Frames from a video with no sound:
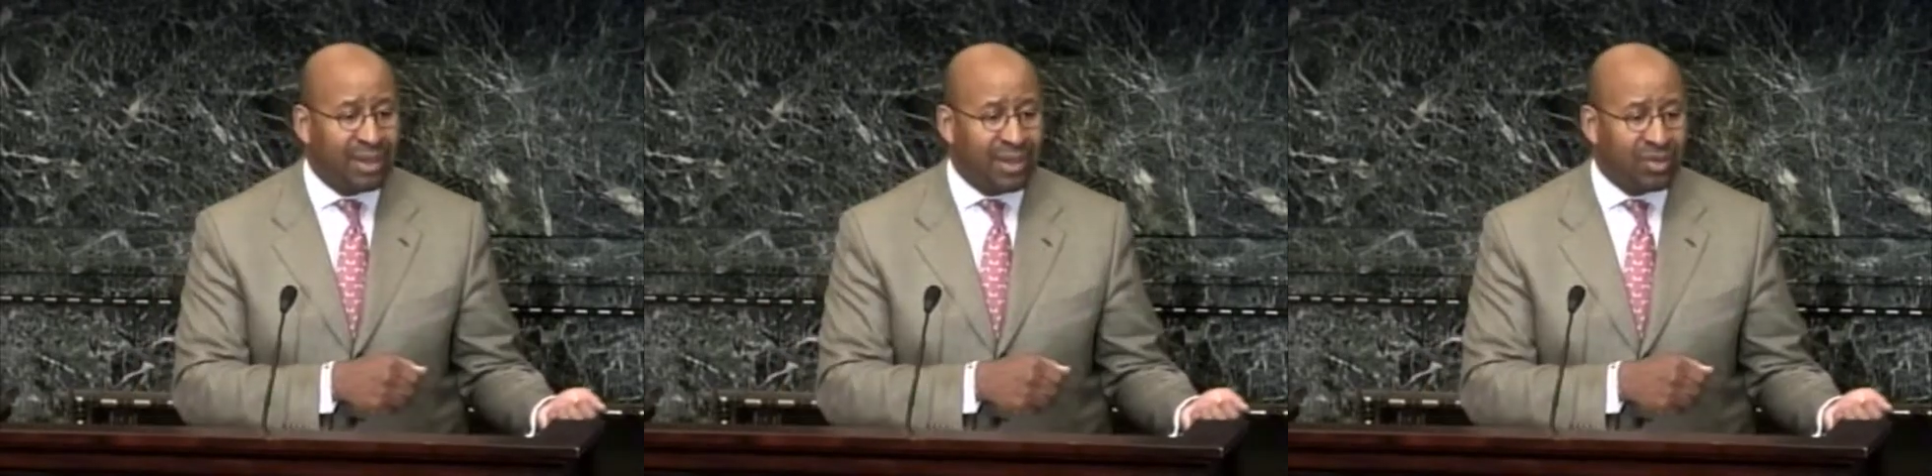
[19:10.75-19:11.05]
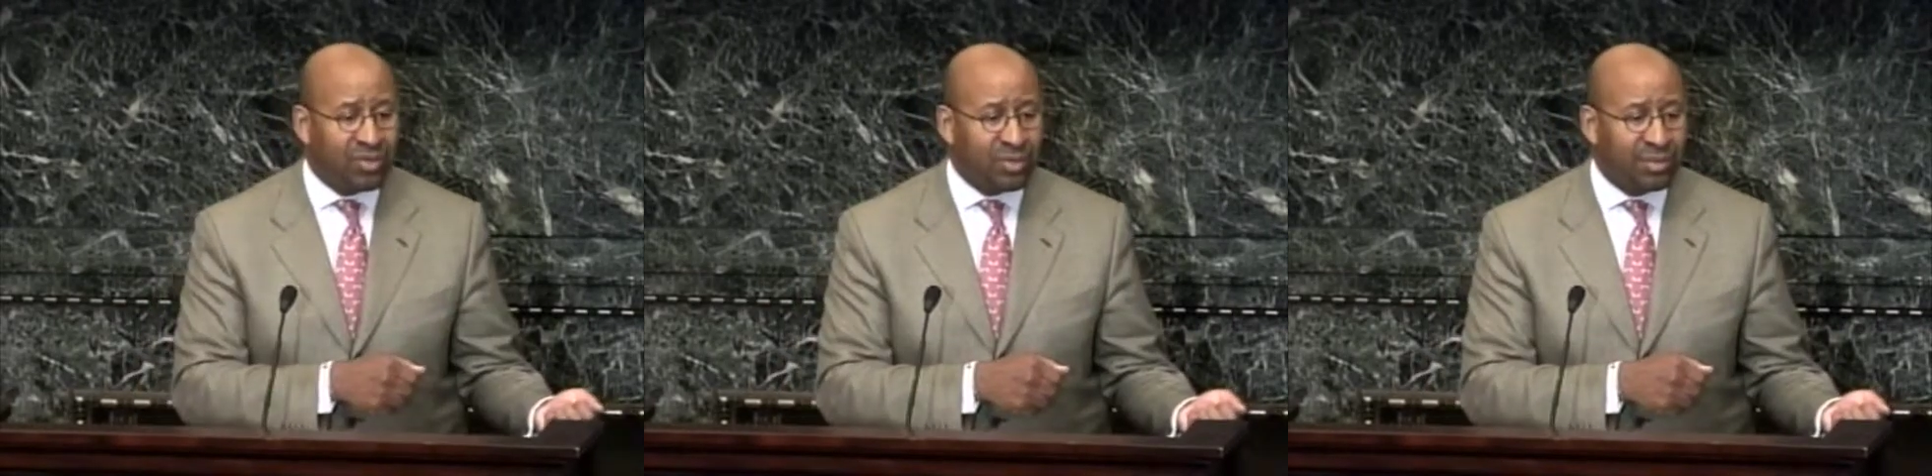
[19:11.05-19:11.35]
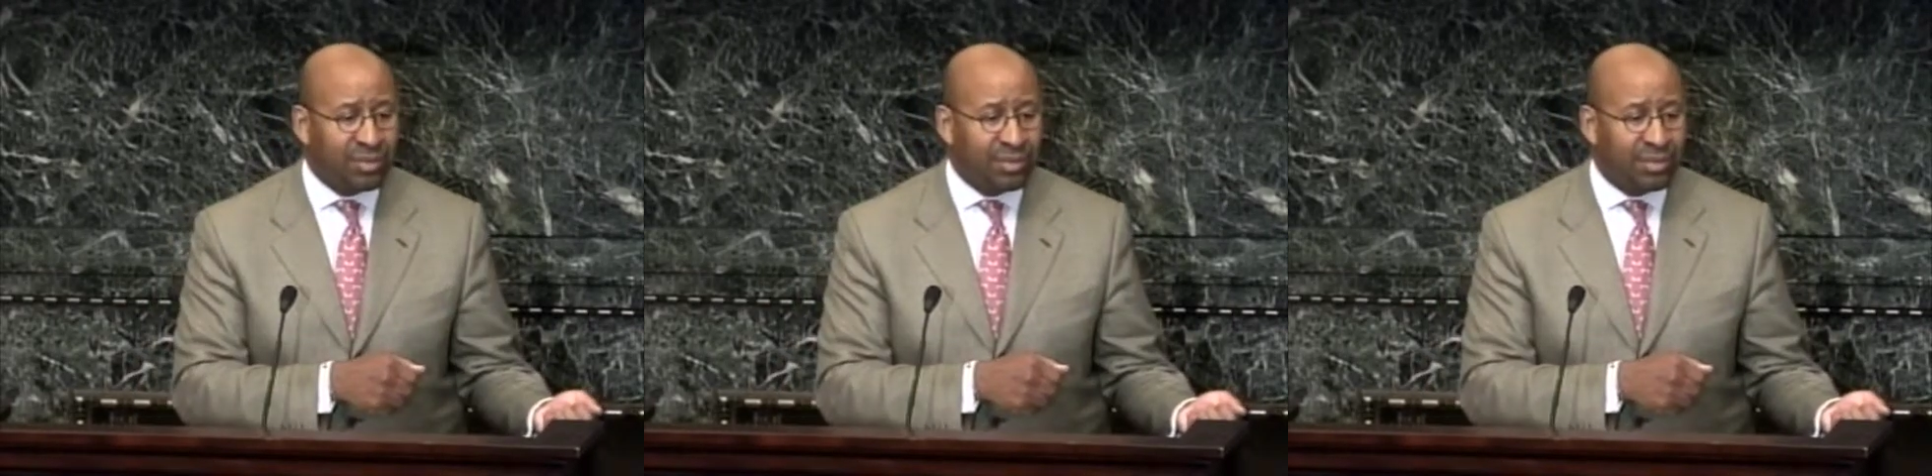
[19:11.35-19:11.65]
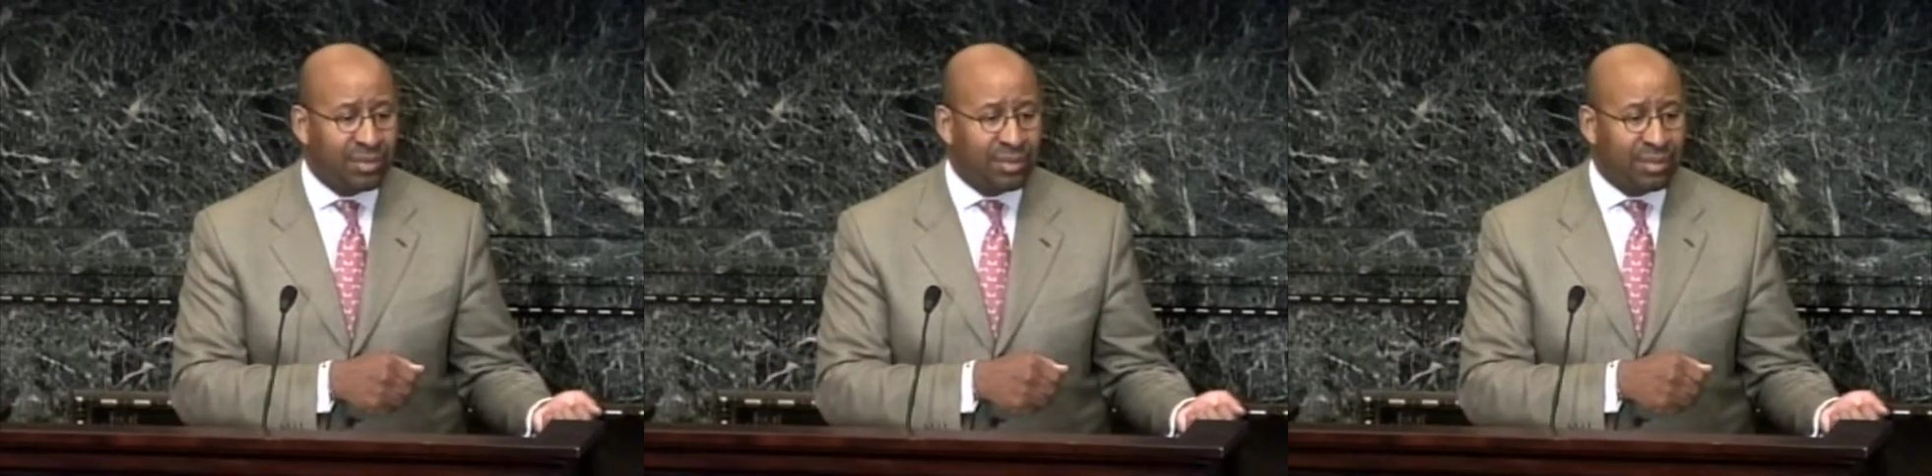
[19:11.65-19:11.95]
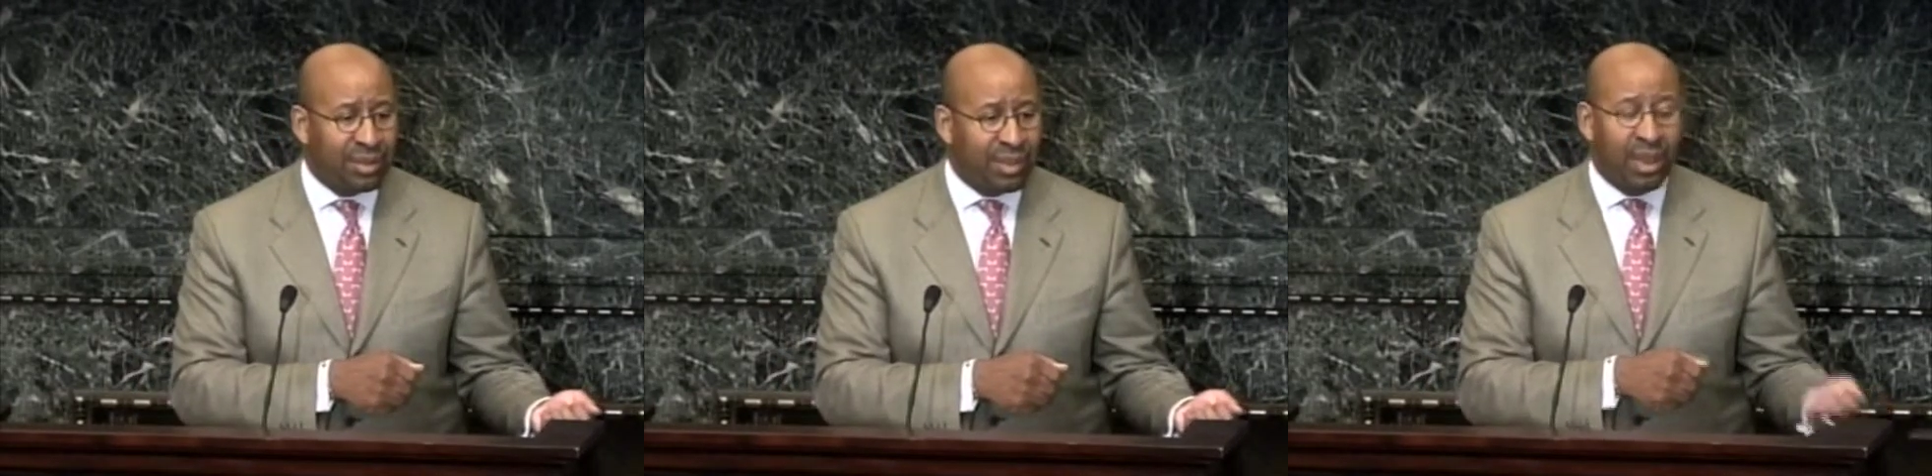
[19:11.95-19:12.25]
classroom.
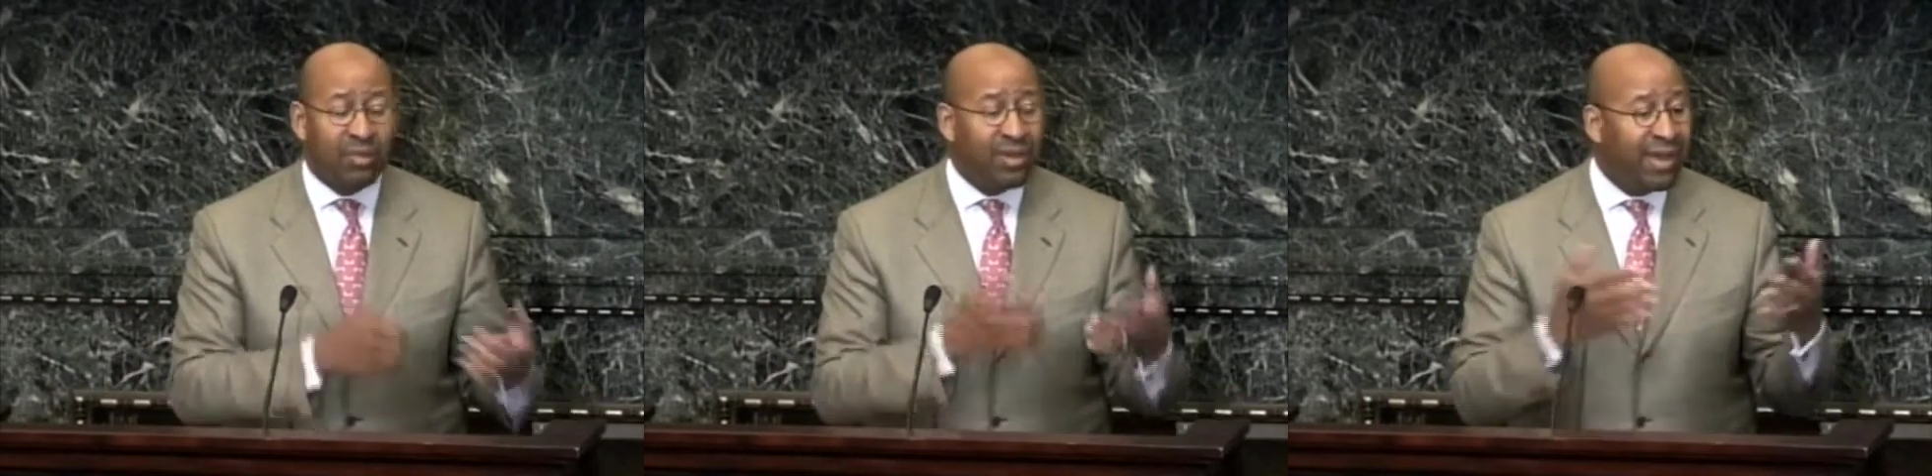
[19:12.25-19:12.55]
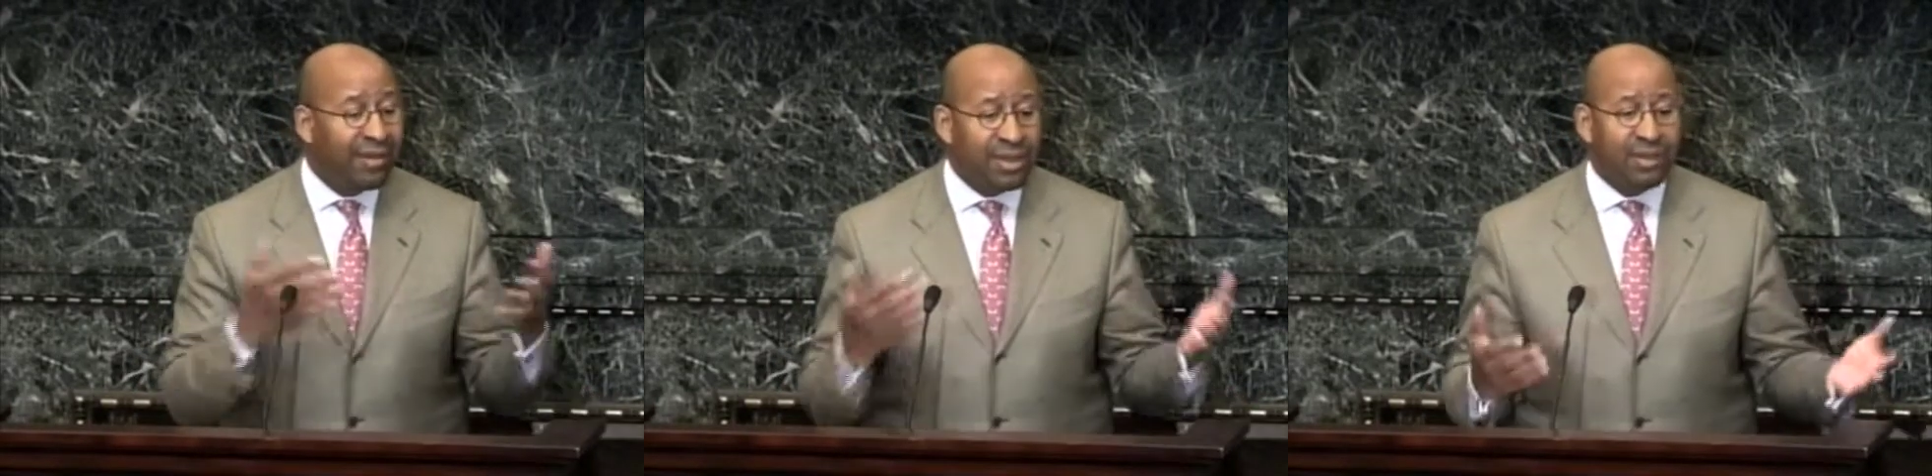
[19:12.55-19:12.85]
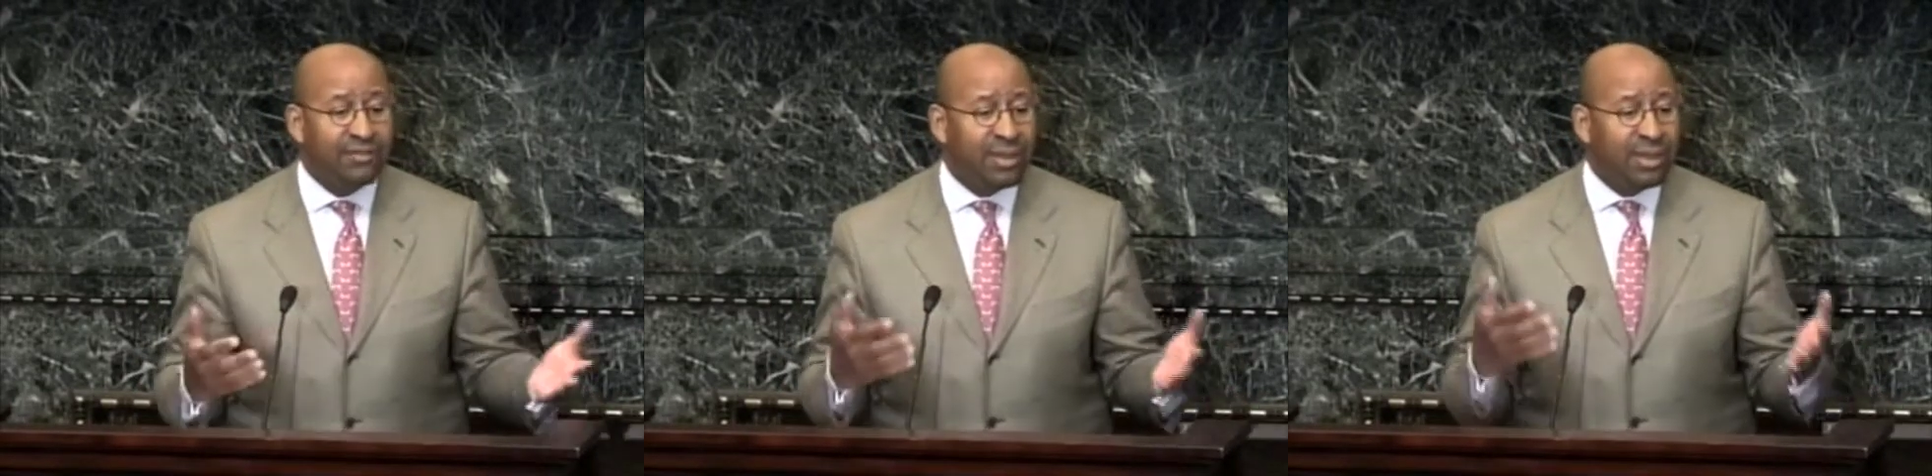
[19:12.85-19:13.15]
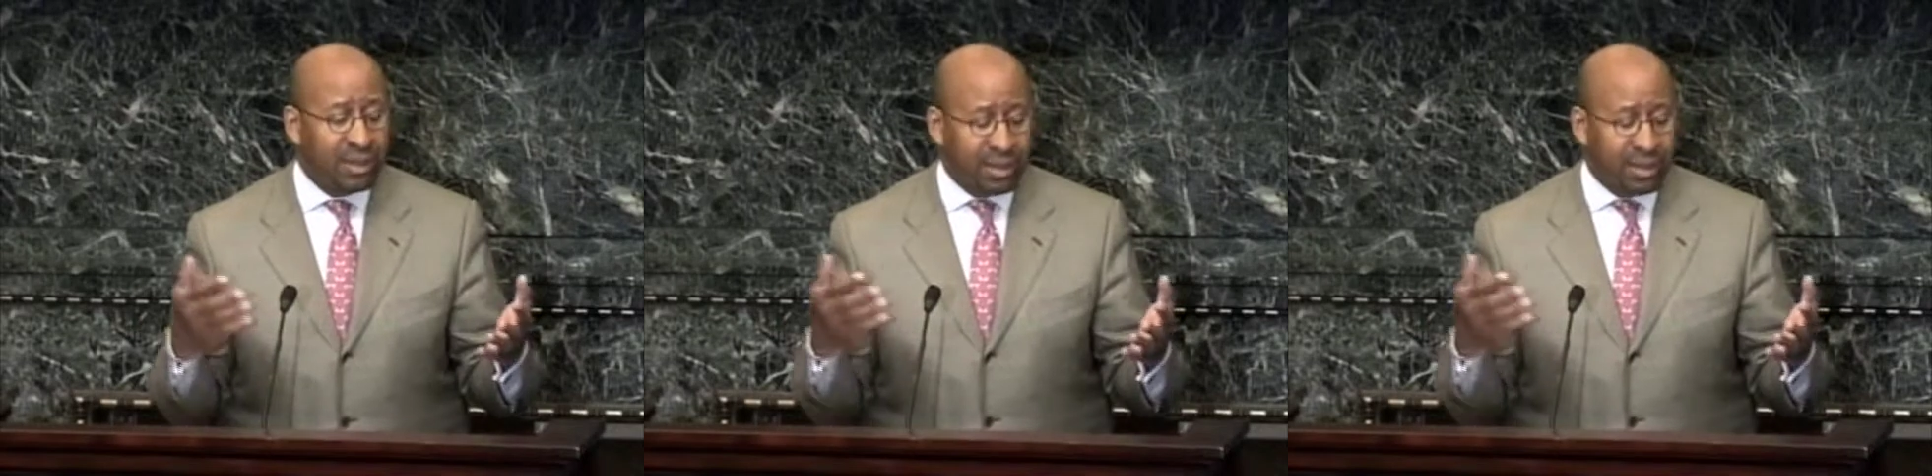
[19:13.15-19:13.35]
And we haven't even